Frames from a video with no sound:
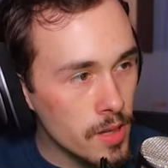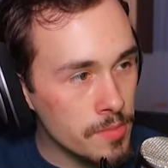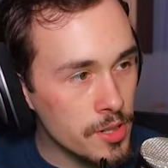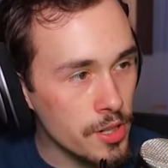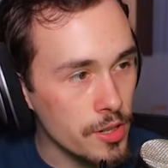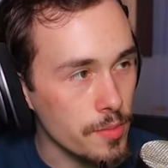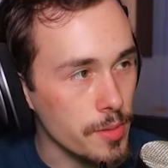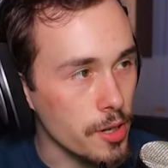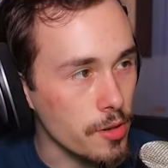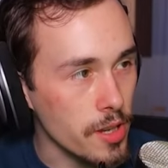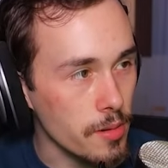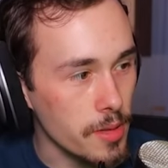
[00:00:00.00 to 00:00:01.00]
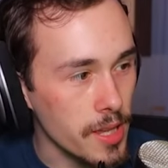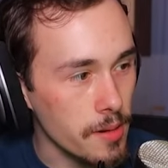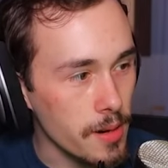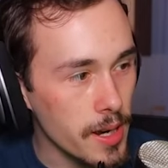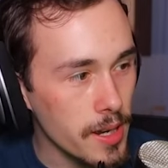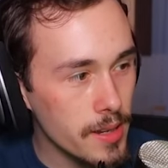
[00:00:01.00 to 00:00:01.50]
I'm sure he'll be okay with that,
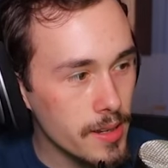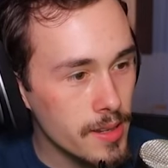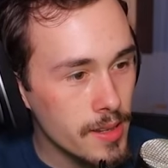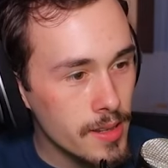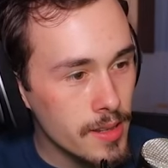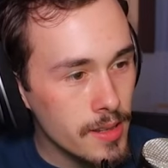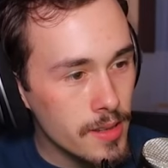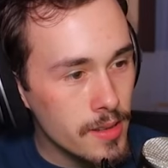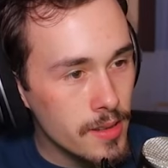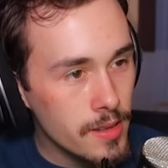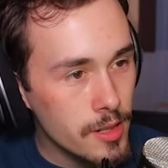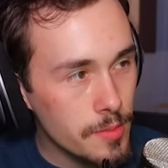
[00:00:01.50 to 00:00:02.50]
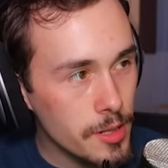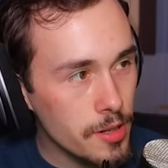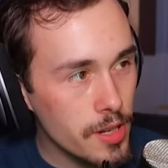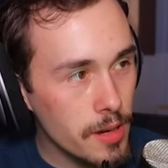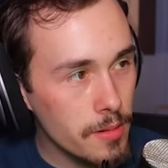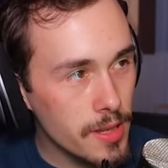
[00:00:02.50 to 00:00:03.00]
right? He'll be
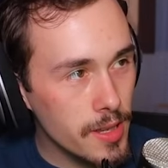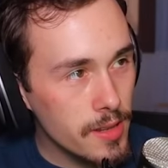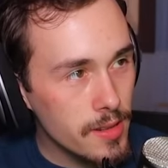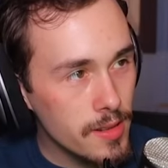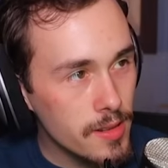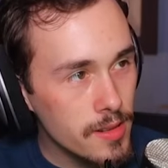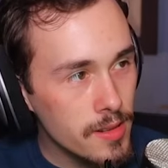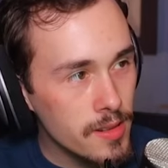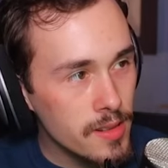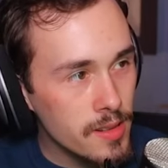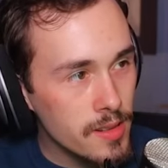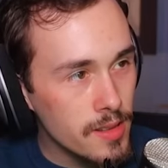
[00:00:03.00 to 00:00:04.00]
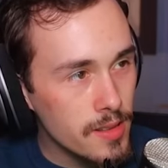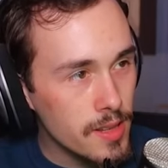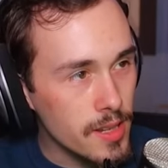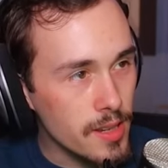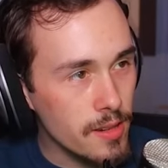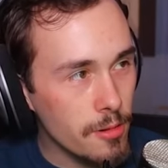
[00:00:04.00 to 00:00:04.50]
okay with it?
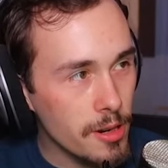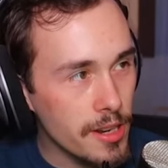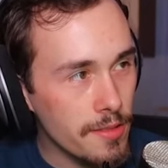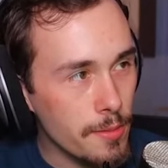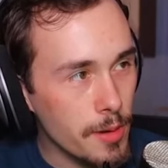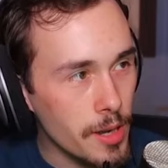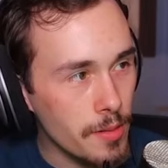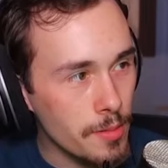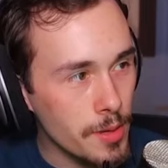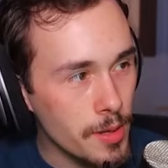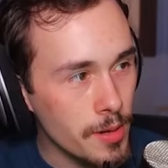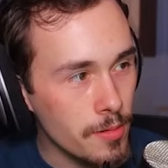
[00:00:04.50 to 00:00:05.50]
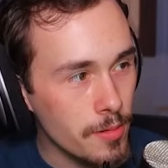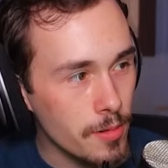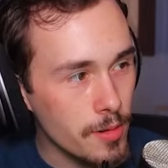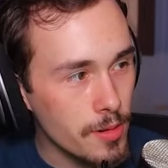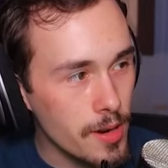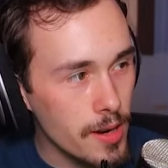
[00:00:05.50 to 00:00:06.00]
Like, he wouldn't have a problem eating a
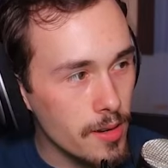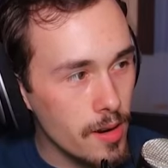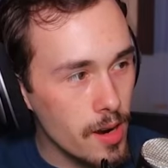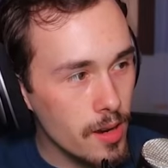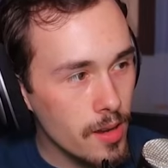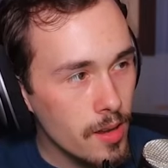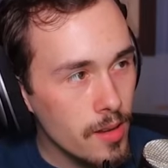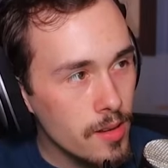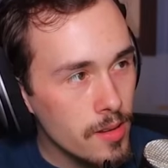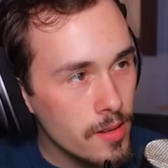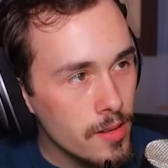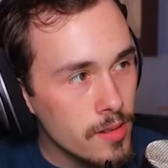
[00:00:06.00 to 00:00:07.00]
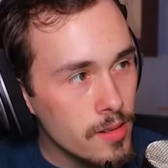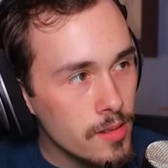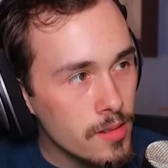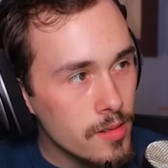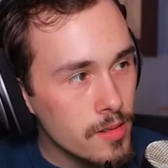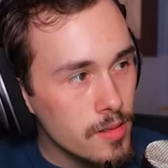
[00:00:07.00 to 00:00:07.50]
horseradish,
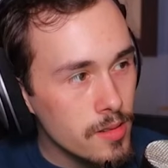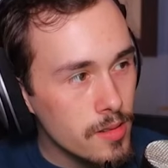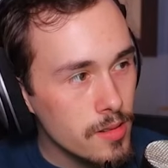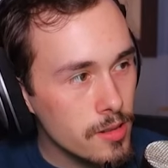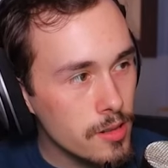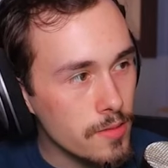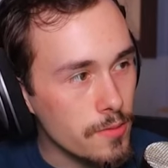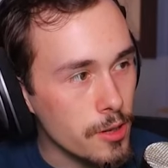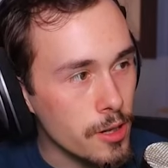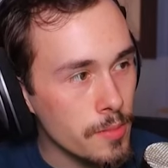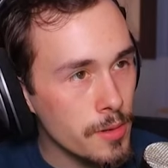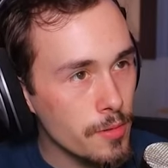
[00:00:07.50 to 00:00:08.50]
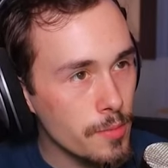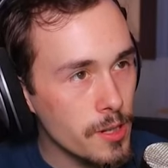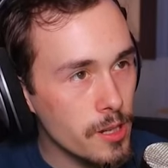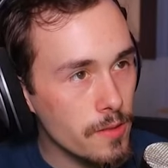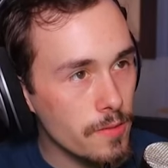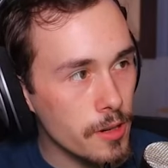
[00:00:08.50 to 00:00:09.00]
right? It's good for him. It would be
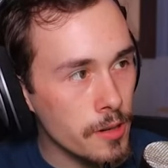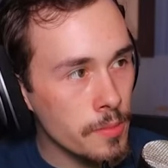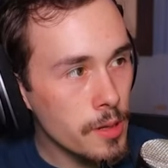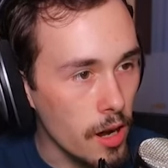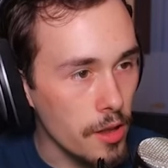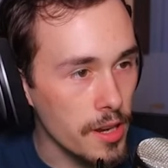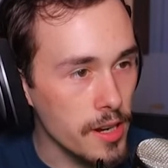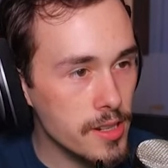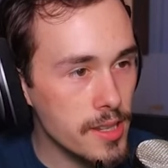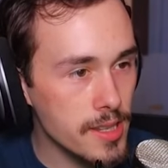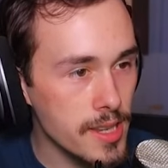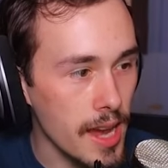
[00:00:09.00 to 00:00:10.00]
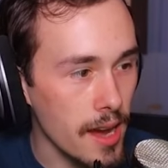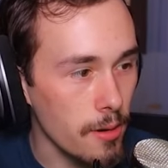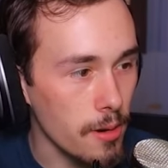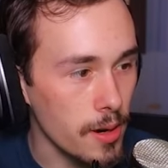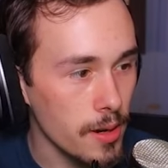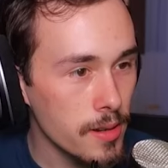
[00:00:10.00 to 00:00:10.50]
good for him. Oh, there's his
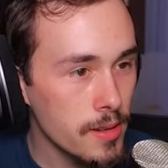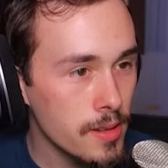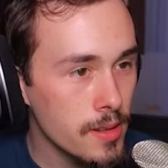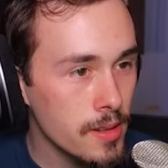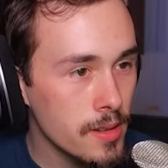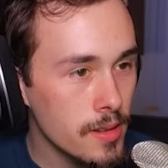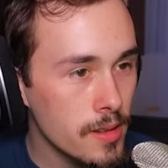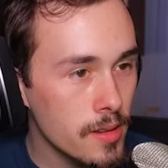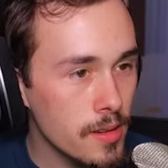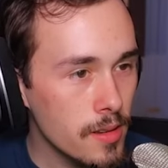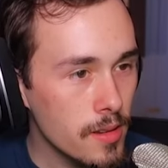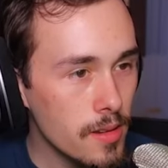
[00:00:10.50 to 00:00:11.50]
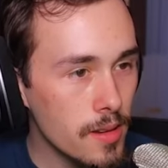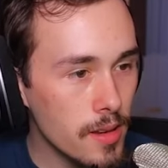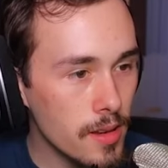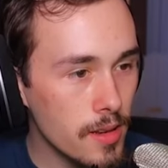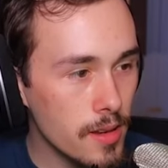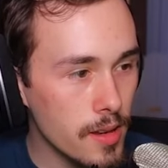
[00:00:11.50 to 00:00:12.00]
tower. I
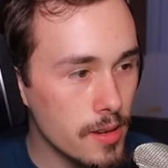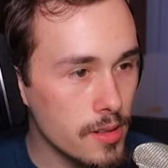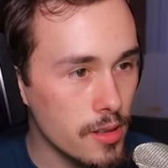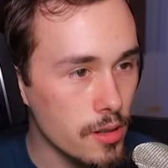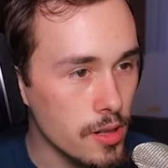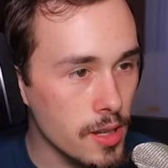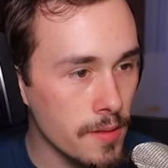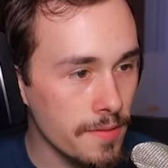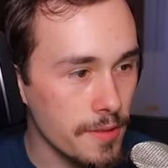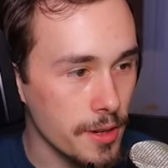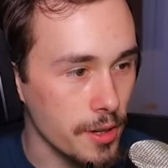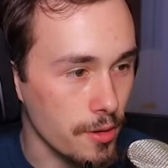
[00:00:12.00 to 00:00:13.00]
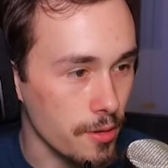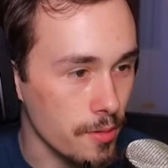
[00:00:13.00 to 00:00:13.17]
was looking for you.